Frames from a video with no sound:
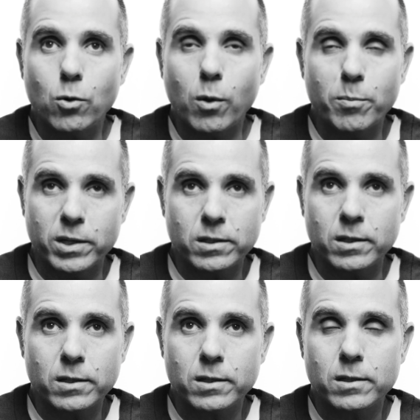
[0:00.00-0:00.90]
your
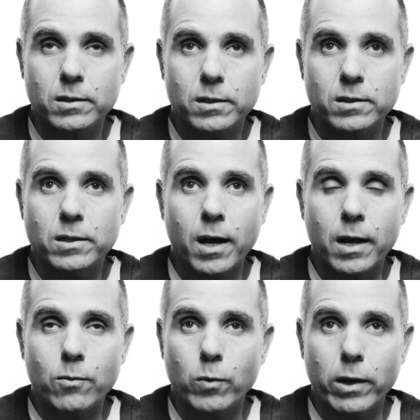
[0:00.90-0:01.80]
business is
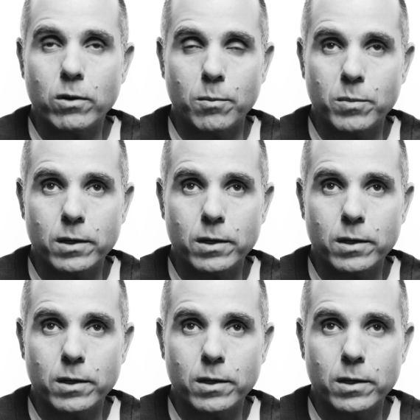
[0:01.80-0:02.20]
not welcome